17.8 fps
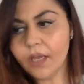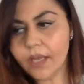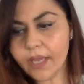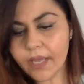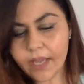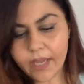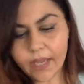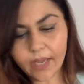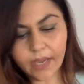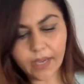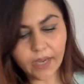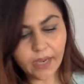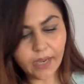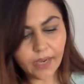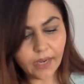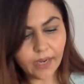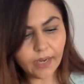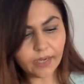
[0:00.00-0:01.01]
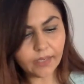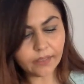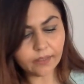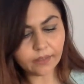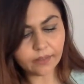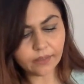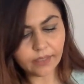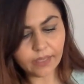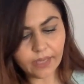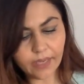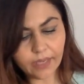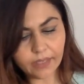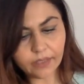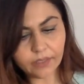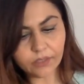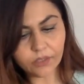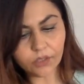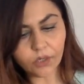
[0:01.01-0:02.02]
And
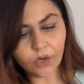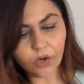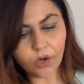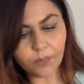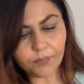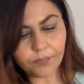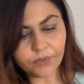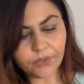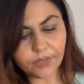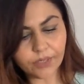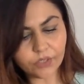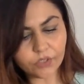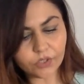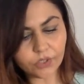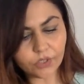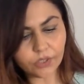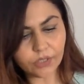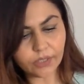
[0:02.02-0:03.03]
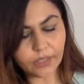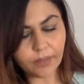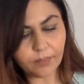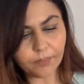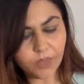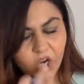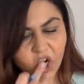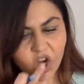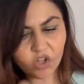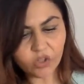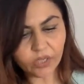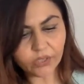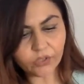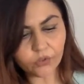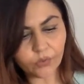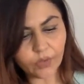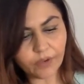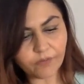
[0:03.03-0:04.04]
then the number that
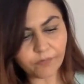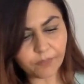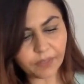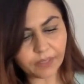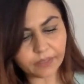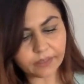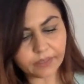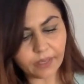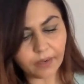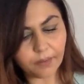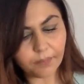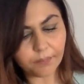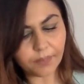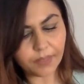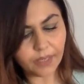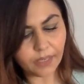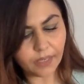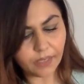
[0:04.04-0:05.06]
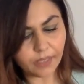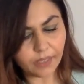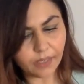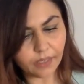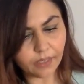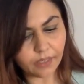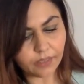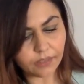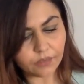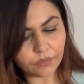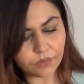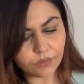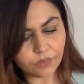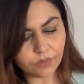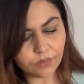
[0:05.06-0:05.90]
you have picked up is